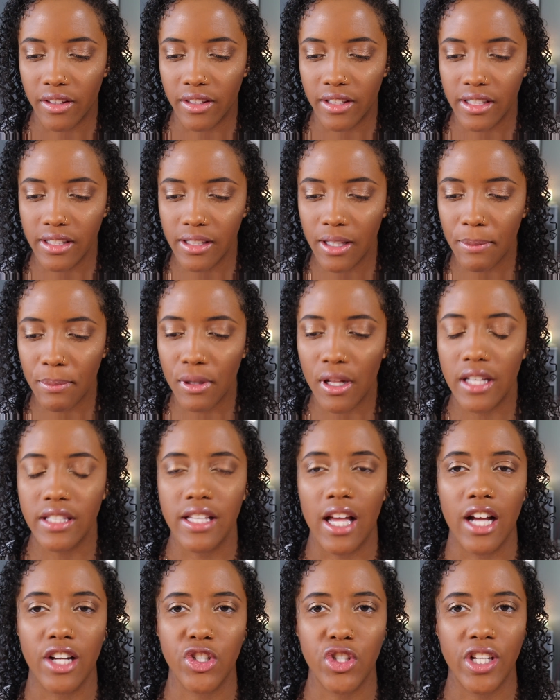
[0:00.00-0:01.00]
this lip gloss
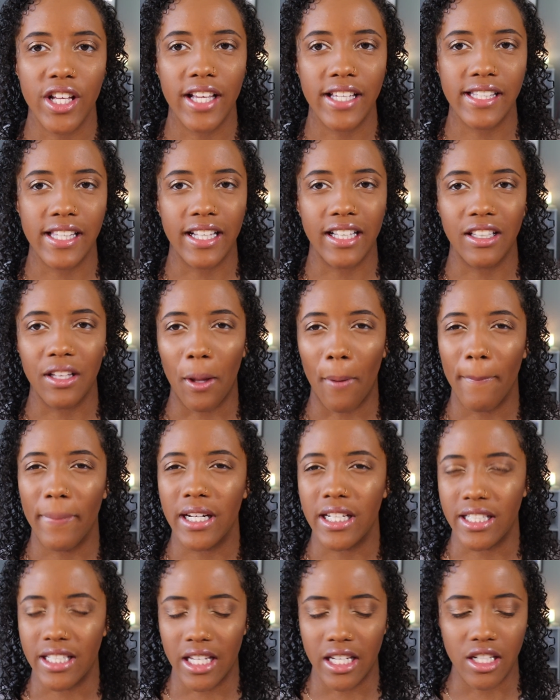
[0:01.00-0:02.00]
actually has like a little bit
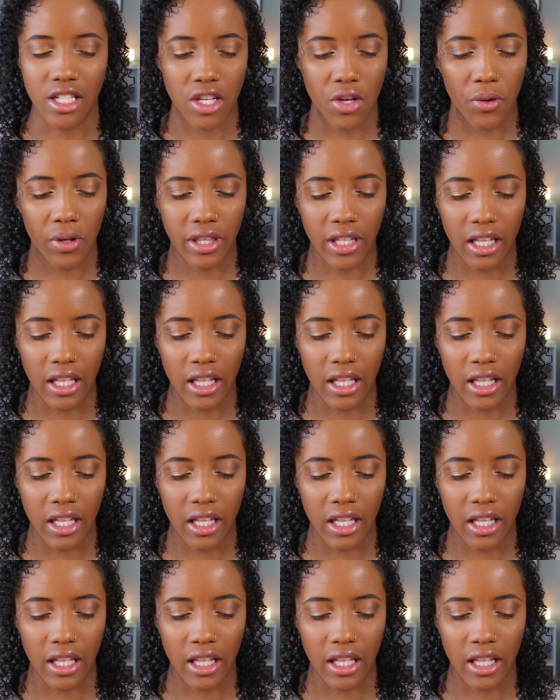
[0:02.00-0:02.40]
of tint to it.